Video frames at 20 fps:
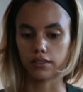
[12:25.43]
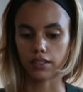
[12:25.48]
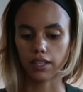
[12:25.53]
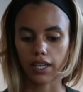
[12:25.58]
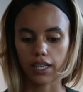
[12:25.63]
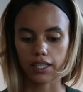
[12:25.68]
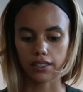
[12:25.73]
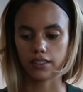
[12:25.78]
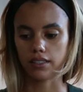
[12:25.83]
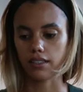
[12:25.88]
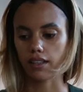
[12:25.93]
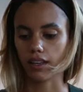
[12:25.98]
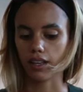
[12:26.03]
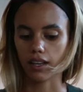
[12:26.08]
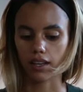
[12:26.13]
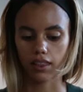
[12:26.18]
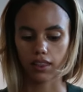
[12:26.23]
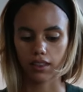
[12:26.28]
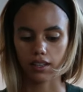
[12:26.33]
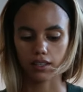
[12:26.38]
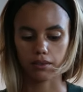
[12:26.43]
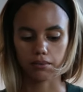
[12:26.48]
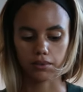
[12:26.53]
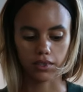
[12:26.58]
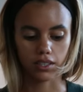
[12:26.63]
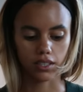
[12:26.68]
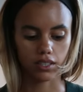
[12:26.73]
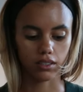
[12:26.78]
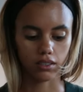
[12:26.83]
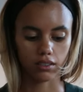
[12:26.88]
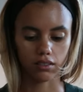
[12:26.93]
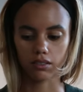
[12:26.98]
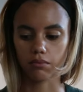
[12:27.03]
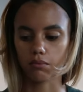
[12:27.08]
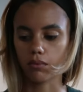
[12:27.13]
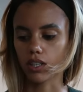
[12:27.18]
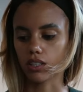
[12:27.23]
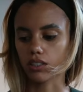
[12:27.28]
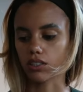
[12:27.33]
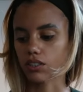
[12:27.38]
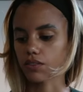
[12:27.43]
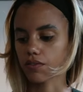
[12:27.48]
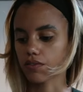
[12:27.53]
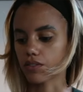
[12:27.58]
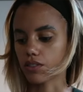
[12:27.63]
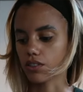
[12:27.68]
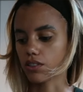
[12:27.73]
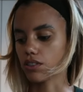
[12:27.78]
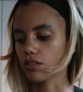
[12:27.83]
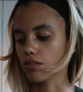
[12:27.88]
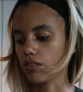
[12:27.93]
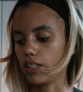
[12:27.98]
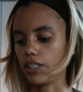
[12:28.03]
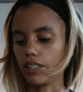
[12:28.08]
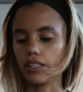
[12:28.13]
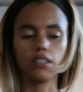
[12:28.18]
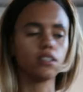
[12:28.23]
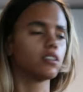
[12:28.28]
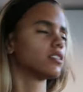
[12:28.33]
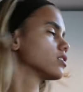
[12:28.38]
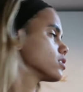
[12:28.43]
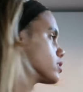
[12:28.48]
Okay, so next thing, I'm gonna cook some lunch for Joel.